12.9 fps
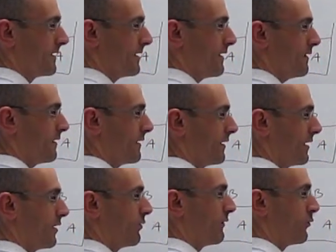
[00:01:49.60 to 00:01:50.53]
and then
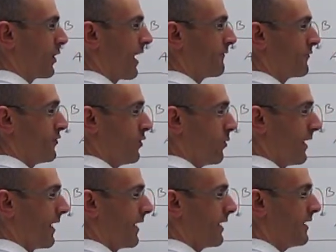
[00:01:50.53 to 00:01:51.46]
here if we have no
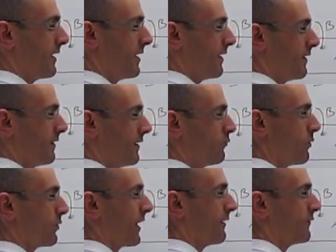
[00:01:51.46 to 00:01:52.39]
A, then we
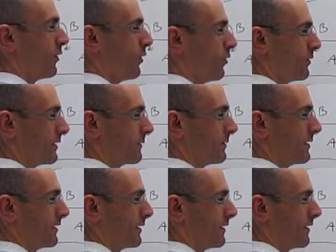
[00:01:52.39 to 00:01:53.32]
would have only B.
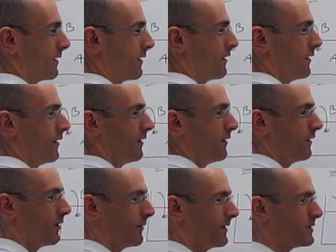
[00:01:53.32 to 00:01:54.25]

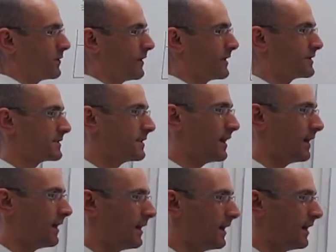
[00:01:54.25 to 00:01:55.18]
Alright, so that's, uh,
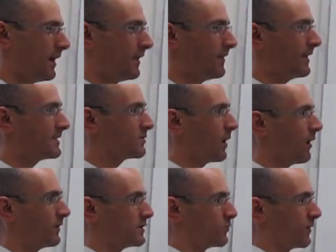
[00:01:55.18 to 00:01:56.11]
uh, that's
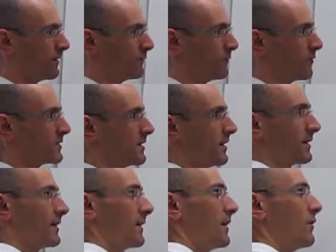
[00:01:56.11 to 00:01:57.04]
how this graph looks like.
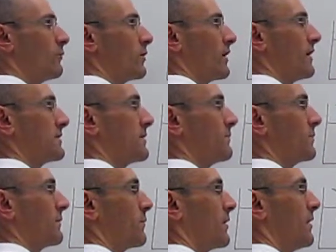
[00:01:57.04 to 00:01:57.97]
And here we're going to
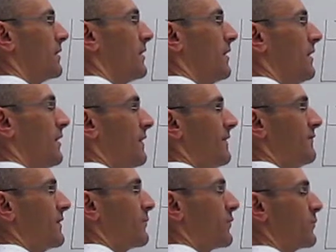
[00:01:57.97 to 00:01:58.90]
simply plot the
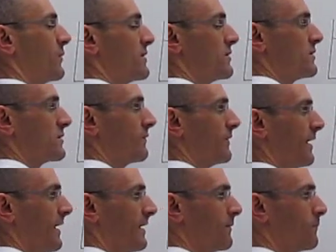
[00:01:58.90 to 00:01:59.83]
vapor pressures of
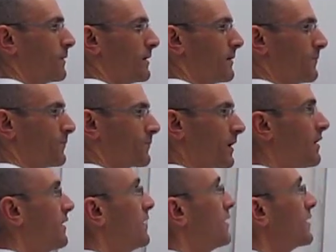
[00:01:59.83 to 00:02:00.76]
A and B.
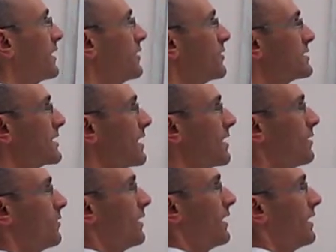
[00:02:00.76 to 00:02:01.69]
Okay, notice
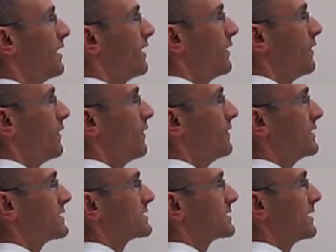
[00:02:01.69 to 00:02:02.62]
how uh, this